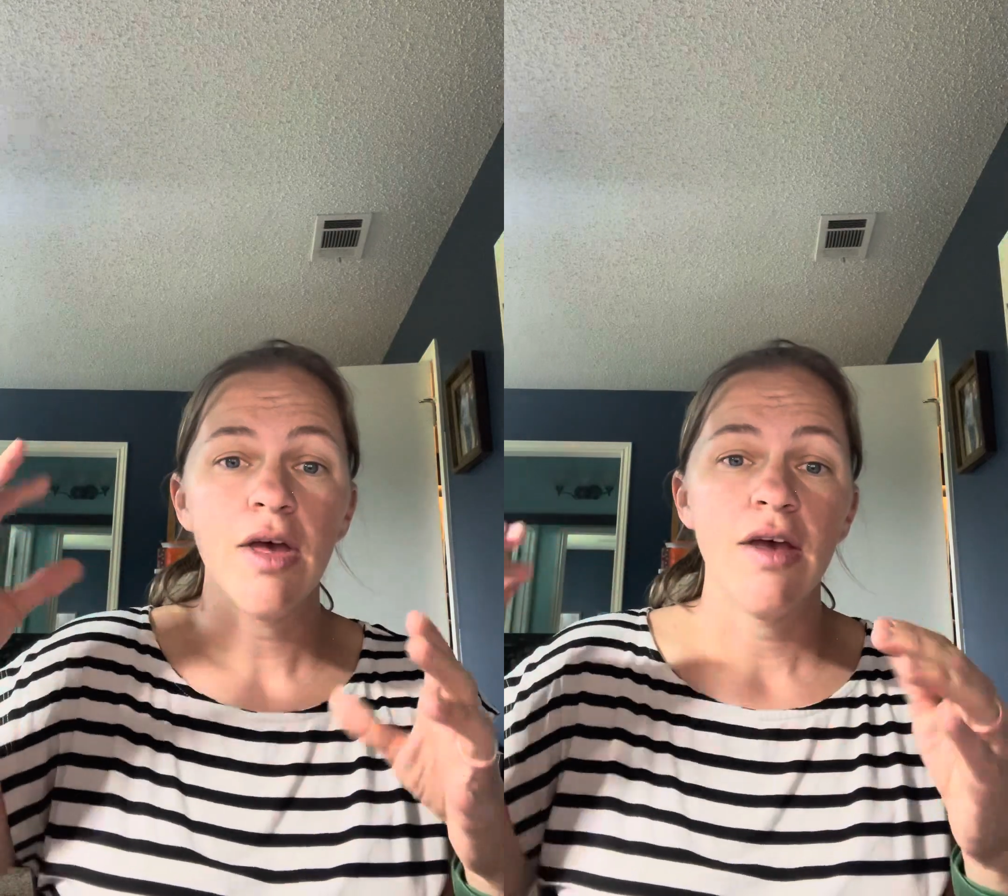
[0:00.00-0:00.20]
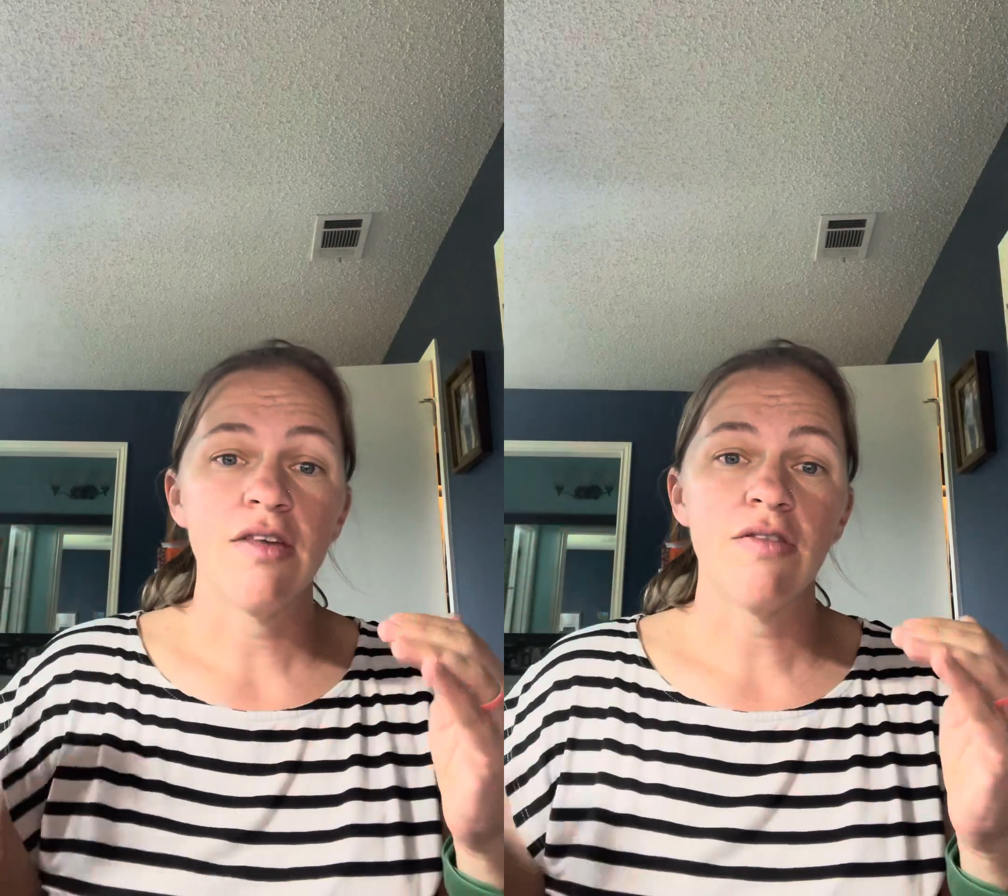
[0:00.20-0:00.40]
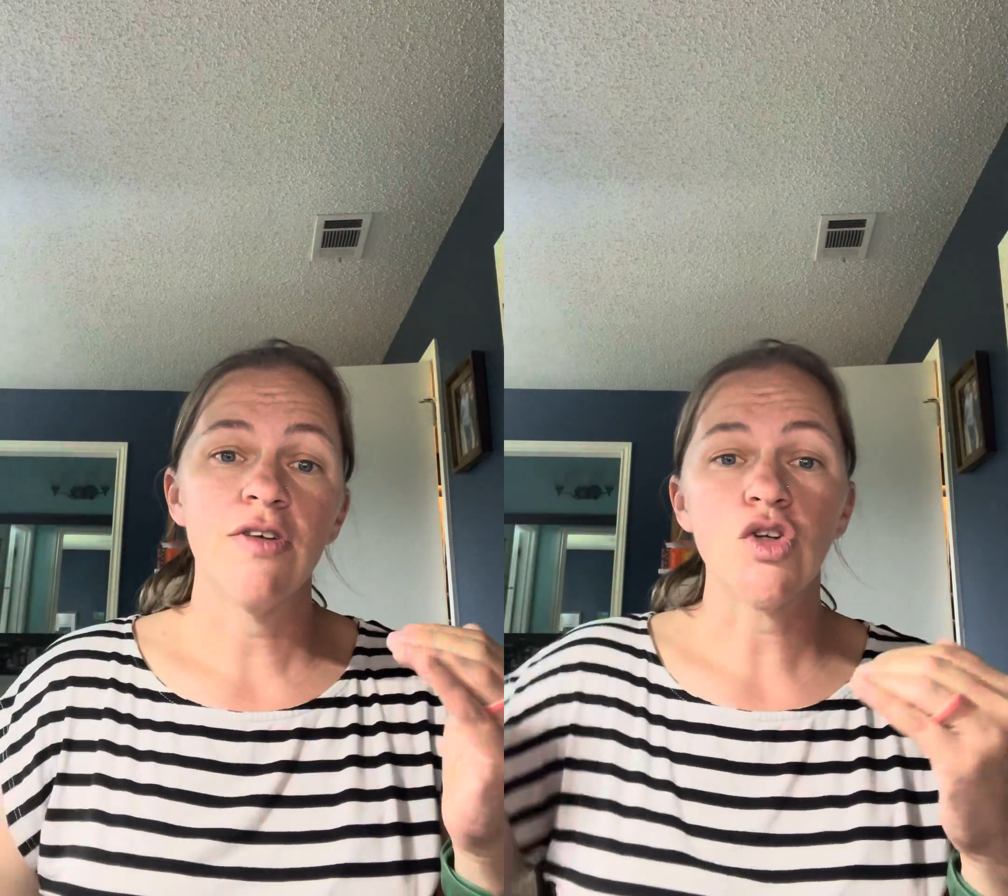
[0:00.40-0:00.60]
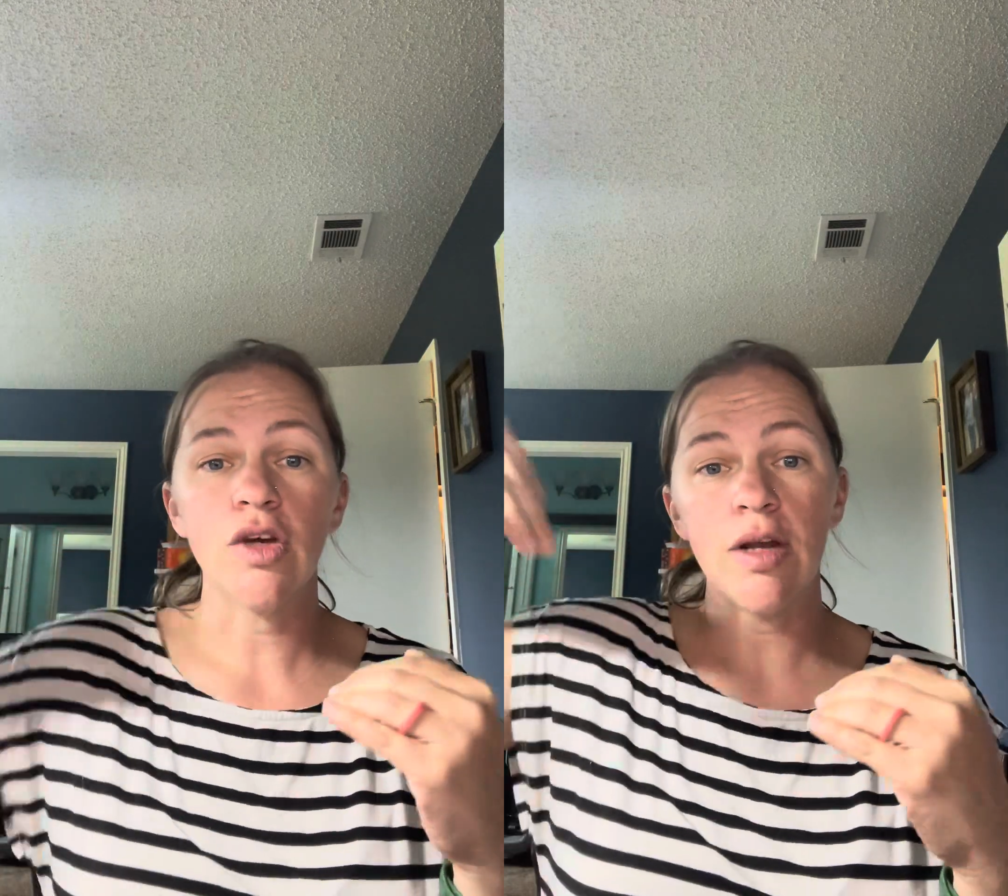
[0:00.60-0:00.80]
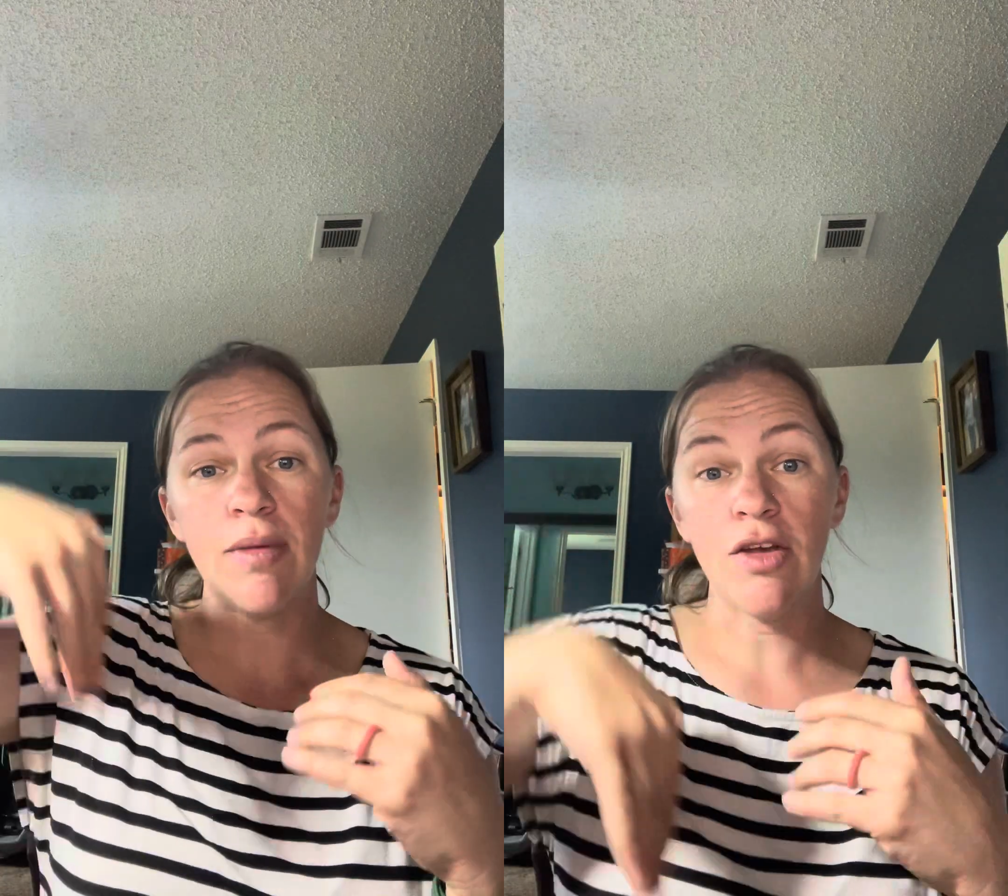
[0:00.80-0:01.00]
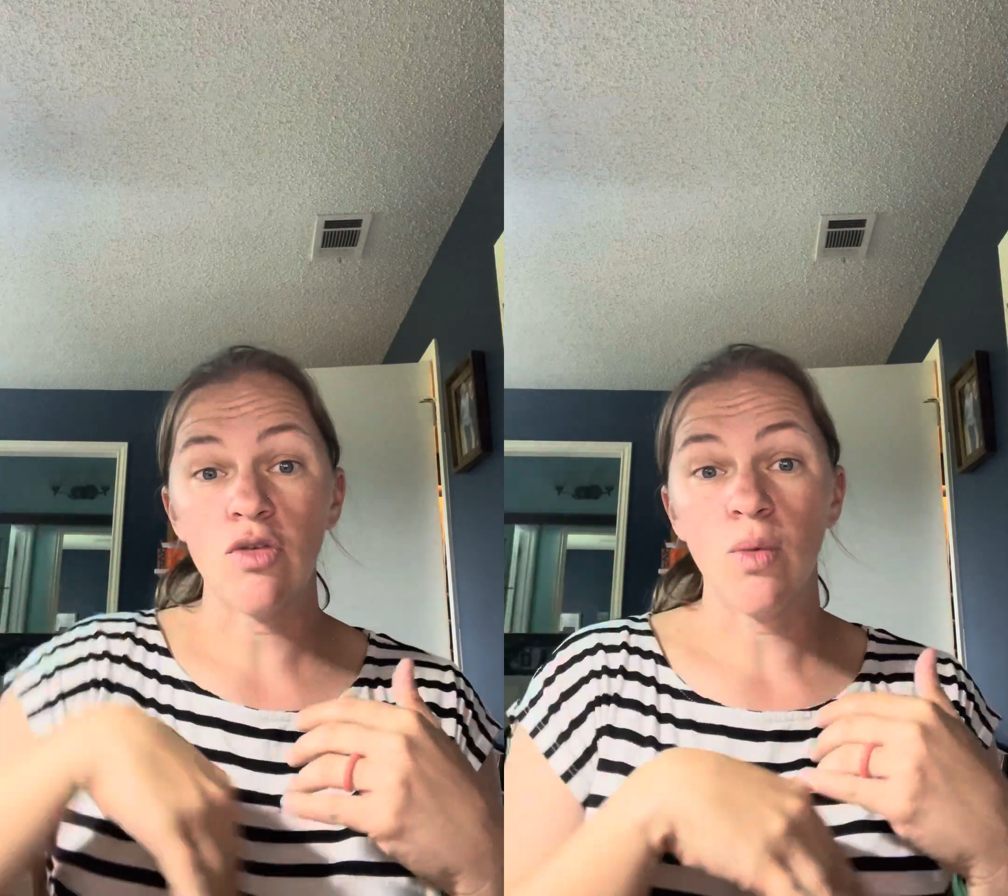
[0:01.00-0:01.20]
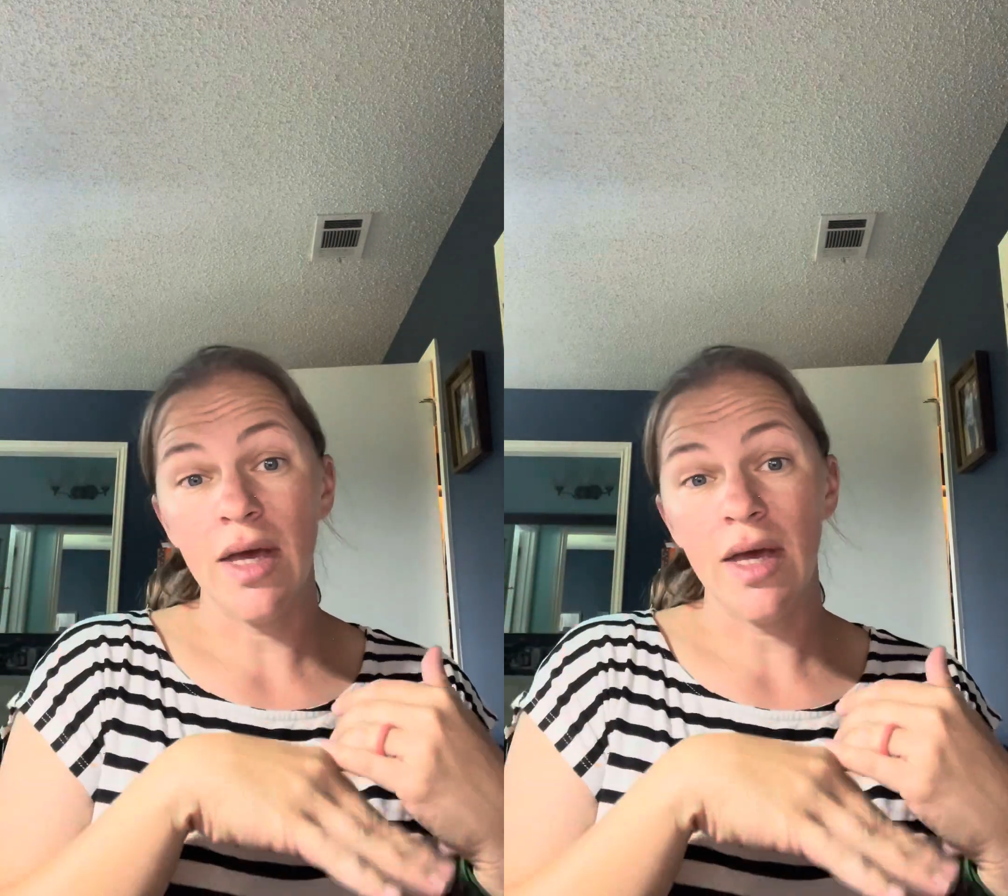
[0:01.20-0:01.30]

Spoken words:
is eventually going to make its way